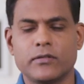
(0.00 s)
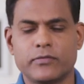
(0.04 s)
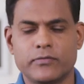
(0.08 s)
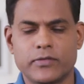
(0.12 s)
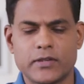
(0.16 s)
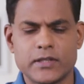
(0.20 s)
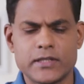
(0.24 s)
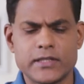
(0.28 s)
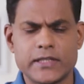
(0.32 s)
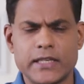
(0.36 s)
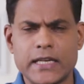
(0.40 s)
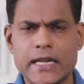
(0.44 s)
the
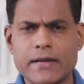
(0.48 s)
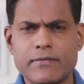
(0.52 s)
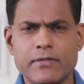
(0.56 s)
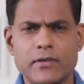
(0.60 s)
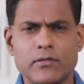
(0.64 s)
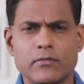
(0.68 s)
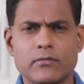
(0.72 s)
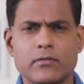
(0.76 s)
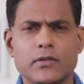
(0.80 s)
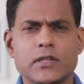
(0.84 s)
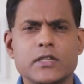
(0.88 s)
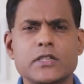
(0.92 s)
first
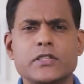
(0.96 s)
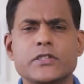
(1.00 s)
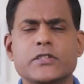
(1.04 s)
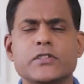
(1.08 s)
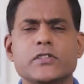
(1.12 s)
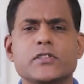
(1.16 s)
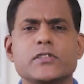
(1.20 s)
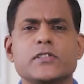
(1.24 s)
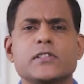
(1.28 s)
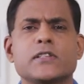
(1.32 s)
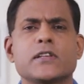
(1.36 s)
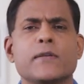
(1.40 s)
11
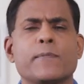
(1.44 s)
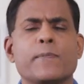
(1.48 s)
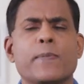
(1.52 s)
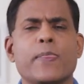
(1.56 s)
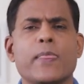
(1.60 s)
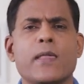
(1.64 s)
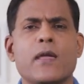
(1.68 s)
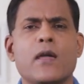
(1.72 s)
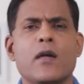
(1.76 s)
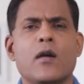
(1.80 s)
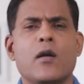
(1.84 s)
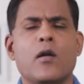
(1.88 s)
verses,
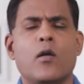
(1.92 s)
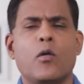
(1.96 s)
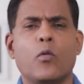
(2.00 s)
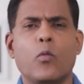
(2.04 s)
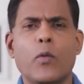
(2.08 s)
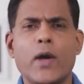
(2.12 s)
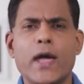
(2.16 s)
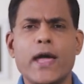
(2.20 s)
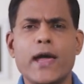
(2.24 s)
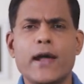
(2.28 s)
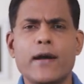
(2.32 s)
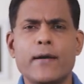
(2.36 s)

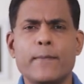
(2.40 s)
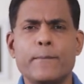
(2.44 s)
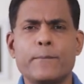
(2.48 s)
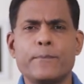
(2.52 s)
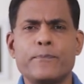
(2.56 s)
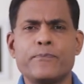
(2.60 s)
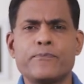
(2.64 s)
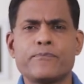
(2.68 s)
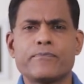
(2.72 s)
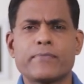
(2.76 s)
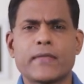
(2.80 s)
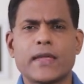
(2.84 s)

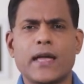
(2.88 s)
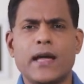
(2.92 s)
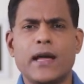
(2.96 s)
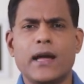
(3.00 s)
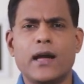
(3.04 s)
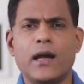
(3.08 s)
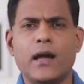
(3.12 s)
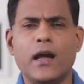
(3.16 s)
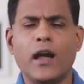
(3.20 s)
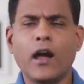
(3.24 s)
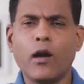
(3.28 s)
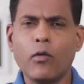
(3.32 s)
where
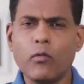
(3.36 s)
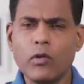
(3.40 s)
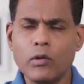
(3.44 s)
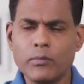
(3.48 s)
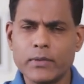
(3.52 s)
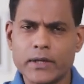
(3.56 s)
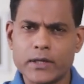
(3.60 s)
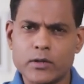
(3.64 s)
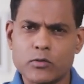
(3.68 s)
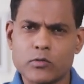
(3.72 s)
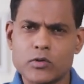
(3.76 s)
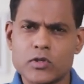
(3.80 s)
a
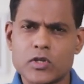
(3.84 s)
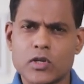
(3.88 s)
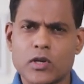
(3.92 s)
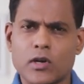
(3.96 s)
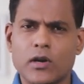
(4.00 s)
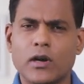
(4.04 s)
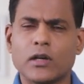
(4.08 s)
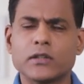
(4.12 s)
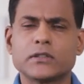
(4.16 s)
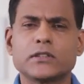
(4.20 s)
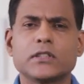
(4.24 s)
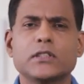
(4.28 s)
woman who was
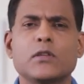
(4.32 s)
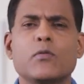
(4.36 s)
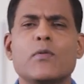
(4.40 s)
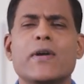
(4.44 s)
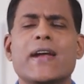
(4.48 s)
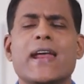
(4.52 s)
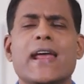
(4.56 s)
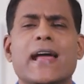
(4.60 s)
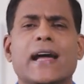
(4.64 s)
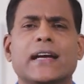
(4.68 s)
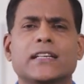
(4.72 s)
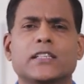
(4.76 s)
caught in the
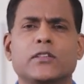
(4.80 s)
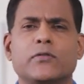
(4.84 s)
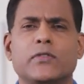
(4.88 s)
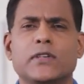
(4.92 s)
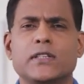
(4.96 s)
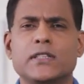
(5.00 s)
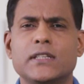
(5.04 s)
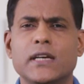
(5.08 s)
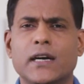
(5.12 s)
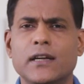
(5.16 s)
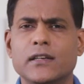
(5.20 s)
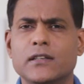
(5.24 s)
very act of
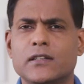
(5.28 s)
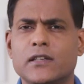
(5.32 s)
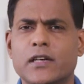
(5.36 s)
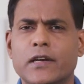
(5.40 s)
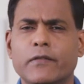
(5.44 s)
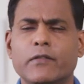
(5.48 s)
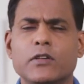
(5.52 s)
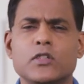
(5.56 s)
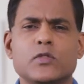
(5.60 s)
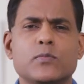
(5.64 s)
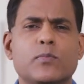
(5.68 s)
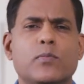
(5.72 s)

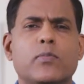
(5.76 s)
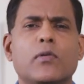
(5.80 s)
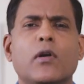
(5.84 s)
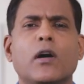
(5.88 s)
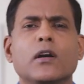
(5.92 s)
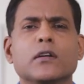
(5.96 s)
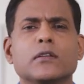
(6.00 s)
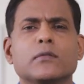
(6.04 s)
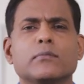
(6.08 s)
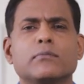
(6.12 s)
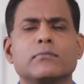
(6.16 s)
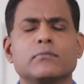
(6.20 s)
adultery was
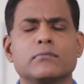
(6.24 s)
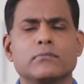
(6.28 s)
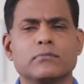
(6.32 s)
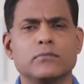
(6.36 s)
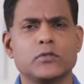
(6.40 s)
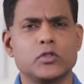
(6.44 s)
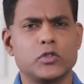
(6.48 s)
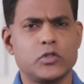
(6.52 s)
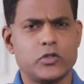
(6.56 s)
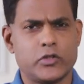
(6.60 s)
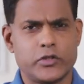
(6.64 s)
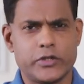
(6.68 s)
brought
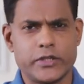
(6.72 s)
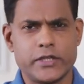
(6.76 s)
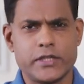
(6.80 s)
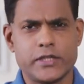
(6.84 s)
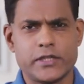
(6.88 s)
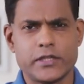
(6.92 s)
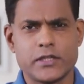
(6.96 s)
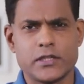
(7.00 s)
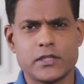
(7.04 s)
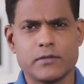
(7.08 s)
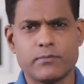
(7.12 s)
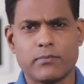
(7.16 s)
to
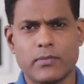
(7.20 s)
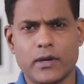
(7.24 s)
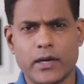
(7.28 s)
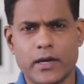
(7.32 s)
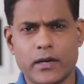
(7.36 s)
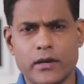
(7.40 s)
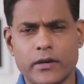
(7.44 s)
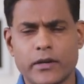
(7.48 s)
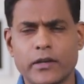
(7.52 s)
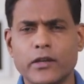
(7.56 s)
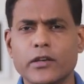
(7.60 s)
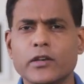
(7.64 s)
Jesus by
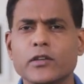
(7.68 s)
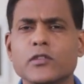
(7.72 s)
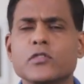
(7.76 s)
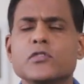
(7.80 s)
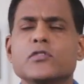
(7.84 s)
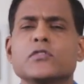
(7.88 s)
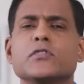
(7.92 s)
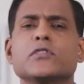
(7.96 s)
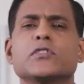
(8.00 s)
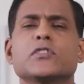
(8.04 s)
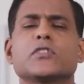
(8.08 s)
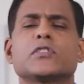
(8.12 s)
her
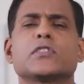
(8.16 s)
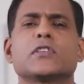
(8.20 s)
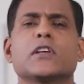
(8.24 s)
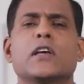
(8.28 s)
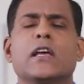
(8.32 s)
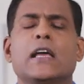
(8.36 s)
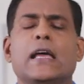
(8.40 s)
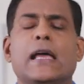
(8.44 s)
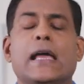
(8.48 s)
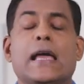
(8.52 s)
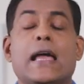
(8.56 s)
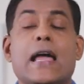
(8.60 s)
accusers,
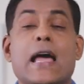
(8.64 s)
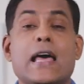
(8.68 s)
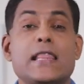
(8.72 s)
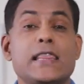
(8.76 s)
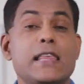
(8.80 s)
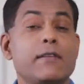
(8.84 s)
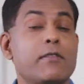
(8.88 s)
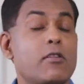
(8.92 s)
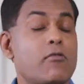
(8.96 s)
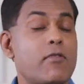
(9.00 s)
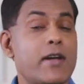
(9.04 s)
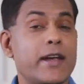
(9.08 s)

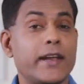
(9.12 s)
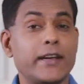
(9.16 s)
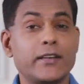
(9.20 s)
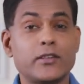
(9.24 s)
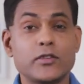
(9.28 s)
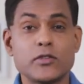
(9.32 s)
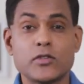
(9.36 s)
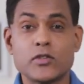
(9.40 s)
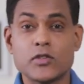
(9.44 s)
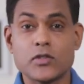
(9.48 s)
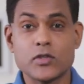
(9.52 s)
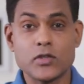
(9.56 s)
and they were ready
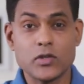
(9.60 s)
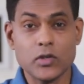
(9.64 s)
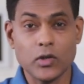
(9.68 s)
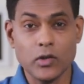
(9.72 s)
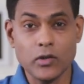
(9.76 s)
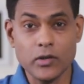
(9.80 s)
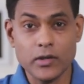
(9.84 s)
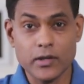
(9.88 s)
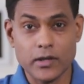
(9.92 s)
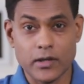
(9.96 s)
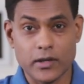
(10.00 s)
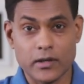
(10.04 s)
to
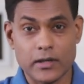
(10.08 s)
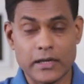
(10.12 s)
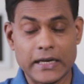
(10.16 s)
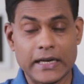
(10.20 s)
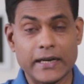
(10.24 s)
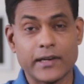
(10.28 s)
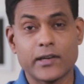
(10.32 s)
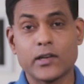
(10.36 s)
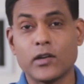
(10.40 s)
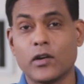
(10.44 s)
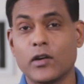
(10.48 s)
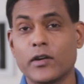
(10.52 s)
stone her
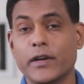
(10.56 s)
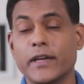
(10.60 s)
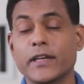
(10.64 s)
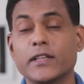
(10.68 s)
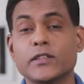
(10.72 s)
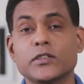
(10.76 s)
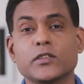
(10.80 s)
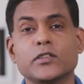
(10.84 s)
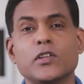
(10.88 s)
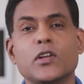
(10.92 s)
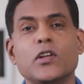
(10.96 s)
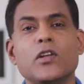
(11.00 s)

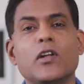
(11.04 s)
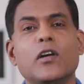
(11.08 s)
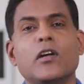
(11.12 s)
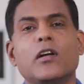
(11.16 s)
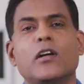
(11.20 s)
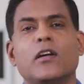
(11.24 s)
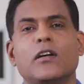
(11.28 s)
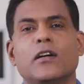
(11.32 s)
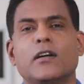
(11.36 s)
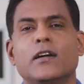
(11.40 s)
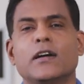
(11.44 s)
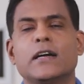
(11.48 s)
according to the
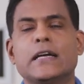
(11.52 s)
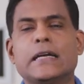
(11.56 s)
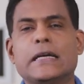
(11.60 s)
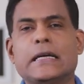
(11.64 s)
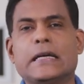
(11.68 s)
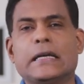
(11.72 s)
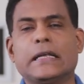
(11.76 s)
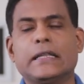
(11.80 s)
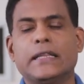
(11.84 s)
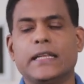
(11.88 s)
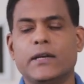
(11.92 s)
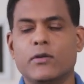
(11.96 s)
law.
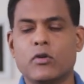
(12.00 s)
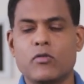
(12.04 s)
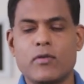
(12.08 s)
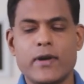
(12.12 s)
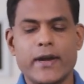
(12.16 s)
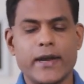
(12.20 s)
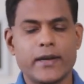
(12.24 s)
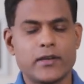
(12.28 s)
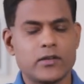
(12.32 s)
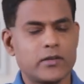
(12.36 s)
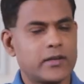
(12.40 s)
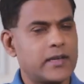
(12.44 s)
They were
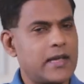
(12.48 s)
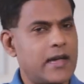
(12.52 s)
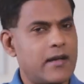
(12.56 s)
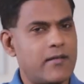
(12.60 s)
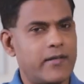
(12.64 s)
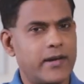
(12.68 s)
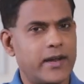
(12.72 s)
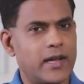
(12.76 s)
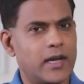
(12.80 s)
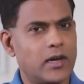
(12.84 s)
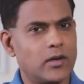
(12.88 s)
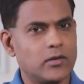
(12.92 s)
ready to
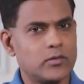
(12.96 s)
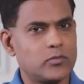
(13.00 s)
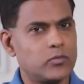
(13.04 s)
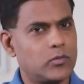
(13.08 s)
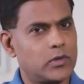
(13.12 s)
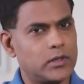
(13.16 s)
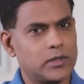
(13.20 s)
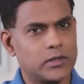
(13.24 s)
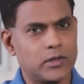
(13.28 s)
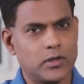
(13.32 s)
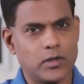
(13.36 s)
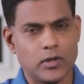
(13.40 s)
carry out
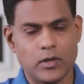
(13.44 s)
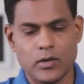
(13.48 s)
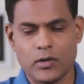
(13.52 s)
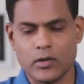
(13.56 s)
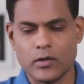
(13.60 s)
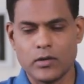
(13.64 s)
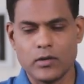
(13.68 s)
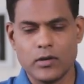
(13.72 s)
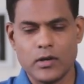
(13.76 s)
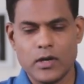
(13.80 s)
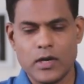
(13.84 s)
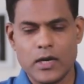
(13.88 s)
what the
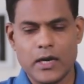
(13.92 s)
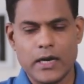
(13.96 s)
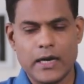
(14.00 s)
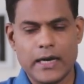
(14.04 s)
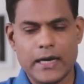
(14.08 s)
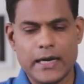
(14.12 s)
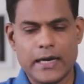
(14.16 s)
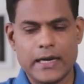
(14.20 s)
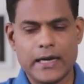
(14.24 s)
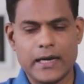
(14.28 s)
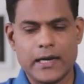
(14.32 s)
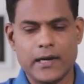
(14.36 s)
law
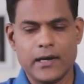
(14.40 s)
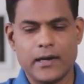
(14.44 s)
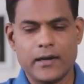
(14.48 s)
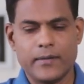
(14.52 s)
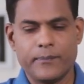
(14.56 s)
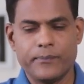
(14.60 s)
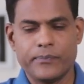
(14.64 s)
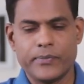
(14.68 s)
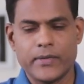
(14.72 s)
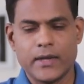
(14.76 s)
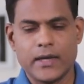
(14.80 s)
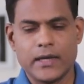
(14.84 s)
uh,